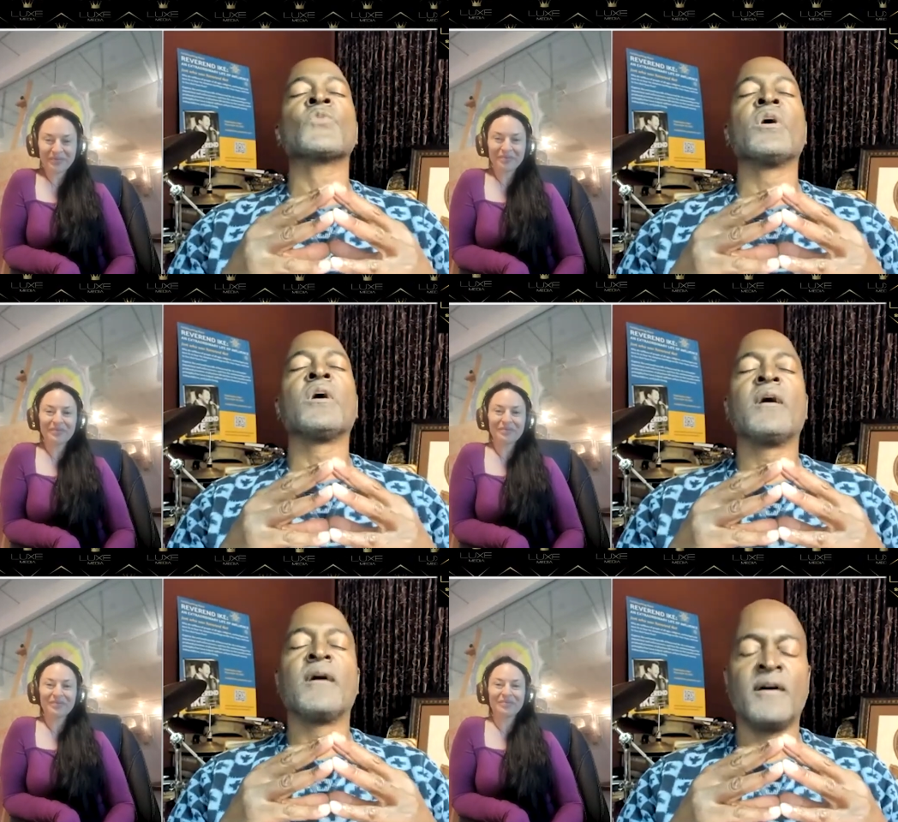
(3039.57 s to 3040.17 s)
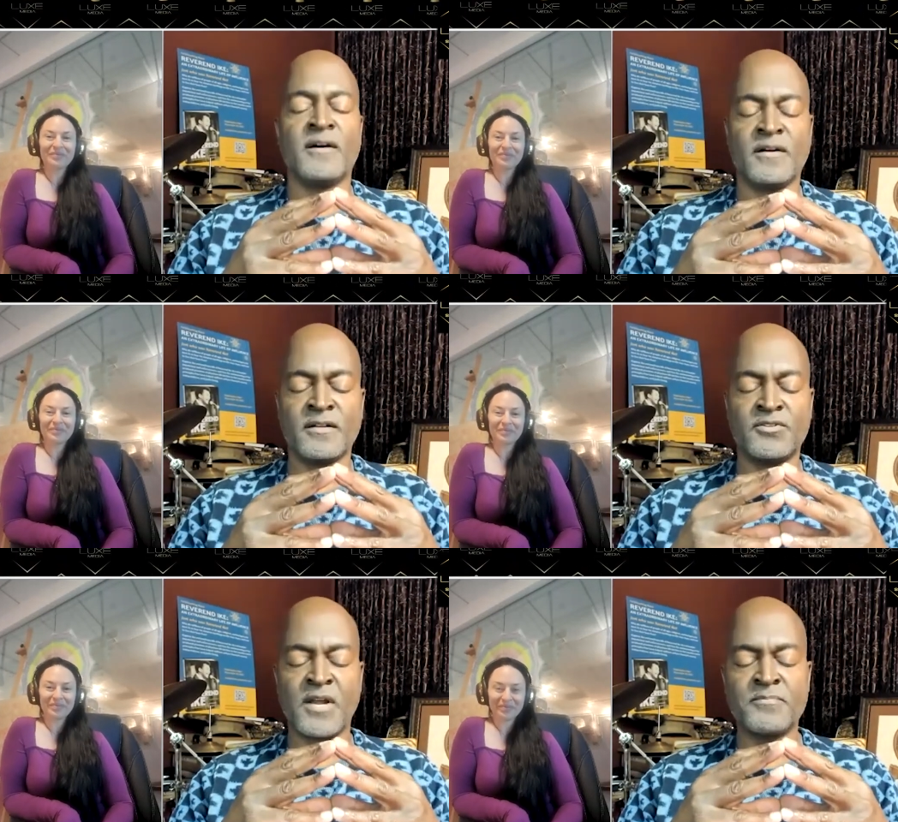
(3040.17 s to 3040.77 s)
Speaker 1: Oh,
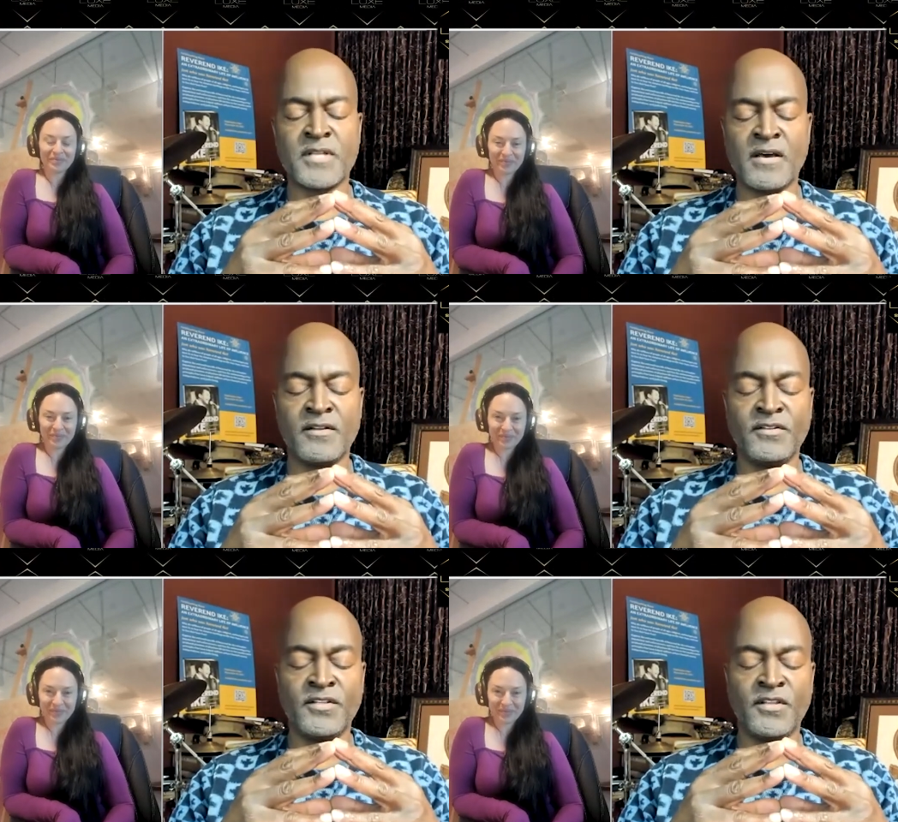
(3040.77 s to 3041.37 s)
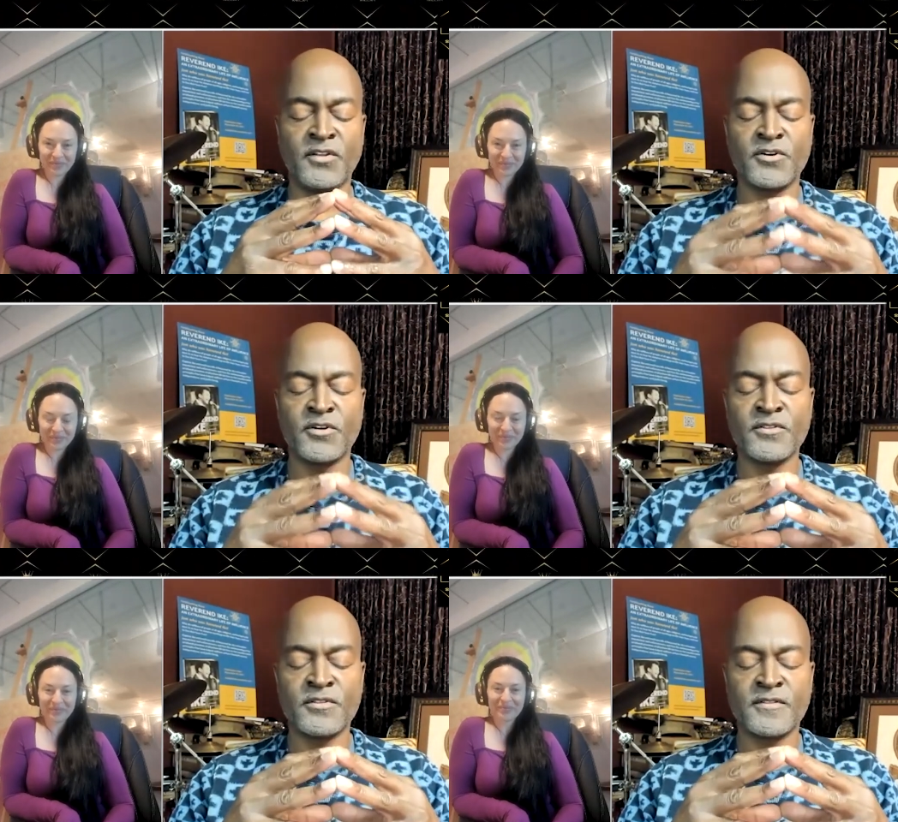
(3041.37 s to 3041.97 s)
drop down into the
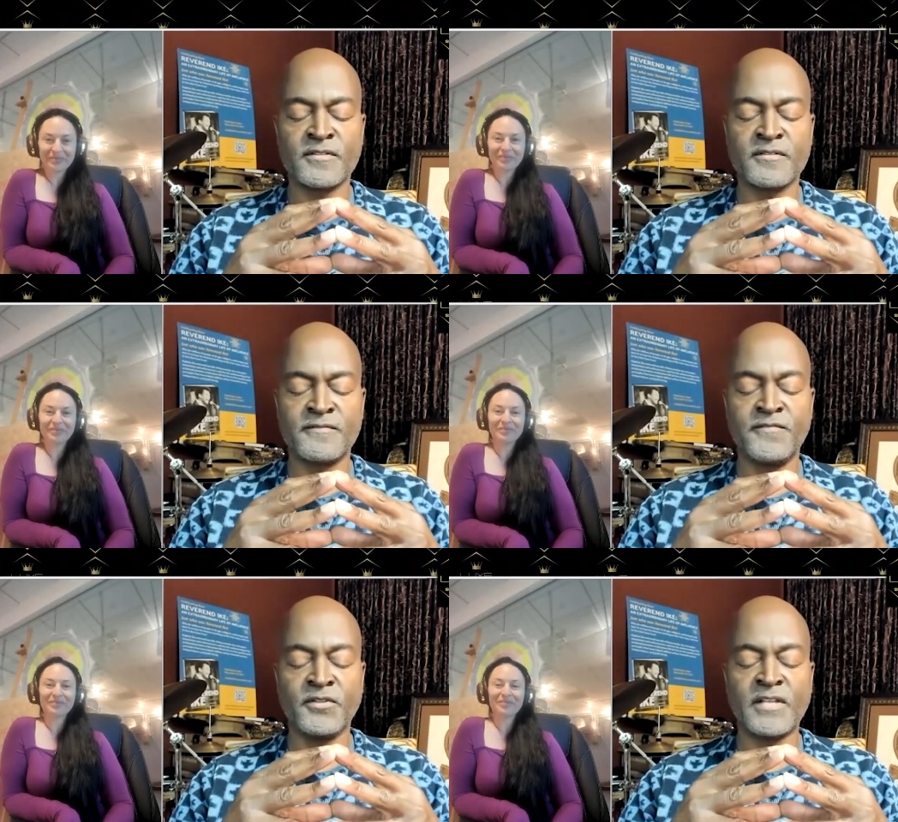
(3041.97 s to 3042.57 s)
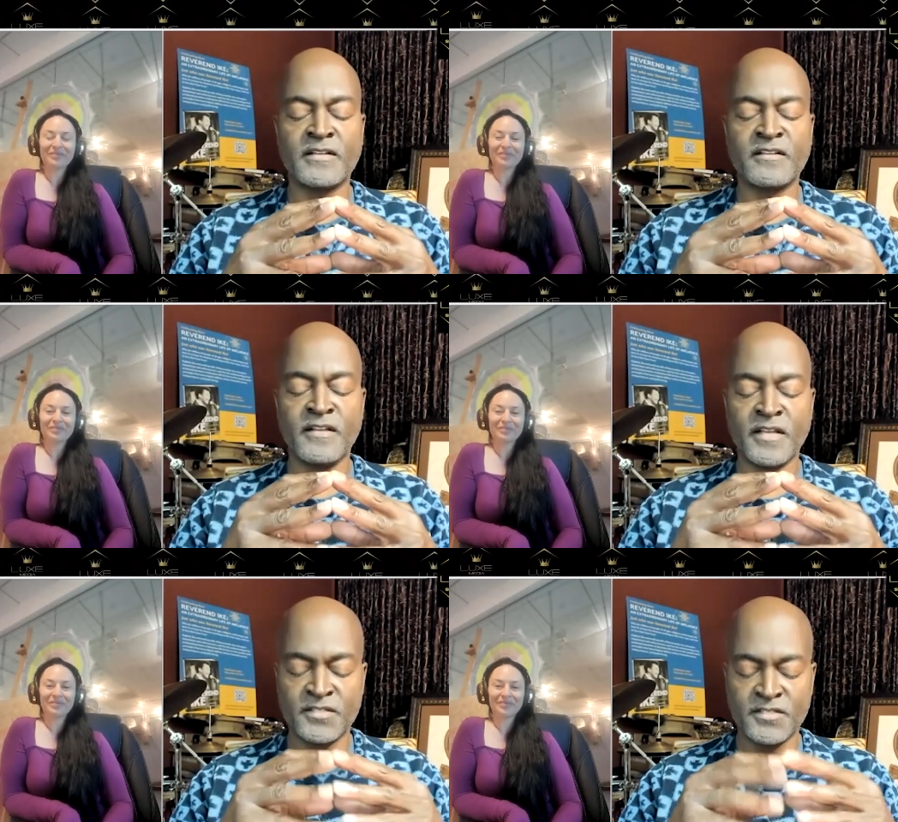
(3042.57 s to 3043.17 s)
earth, feel that
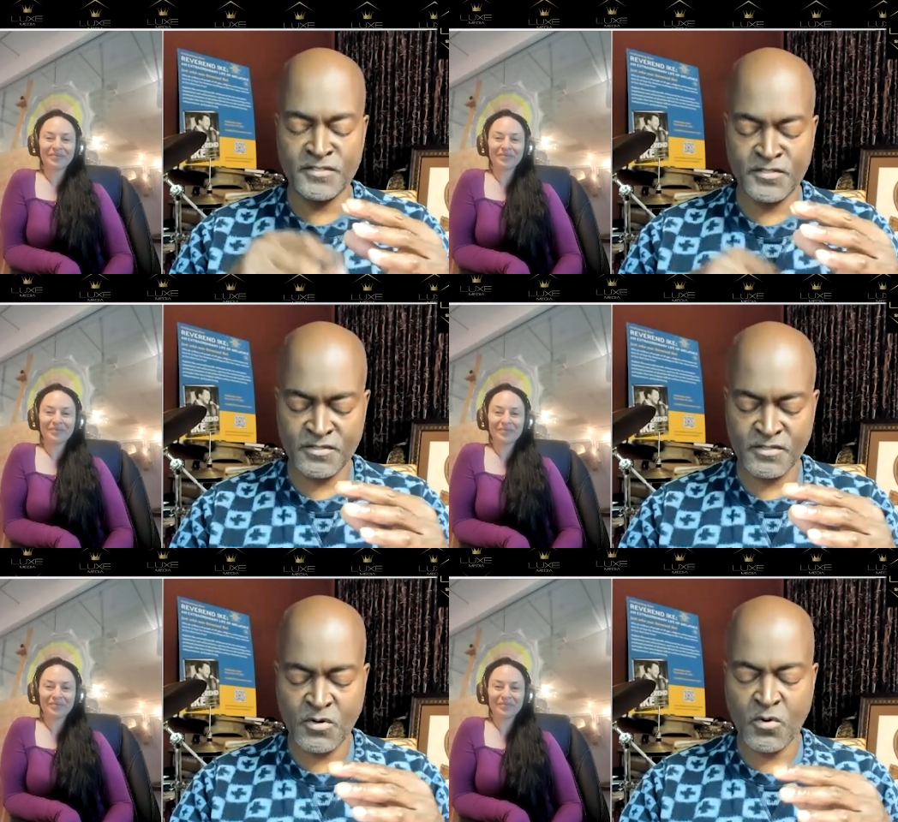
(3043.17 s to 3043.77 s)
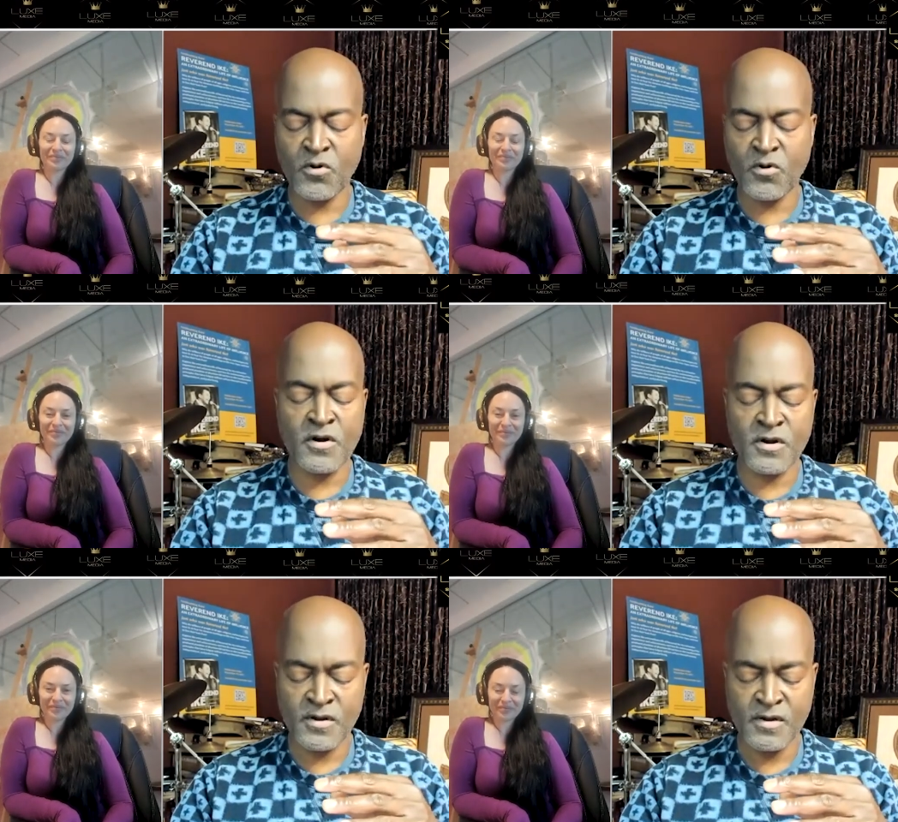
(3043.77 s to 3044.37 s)
connection to the core.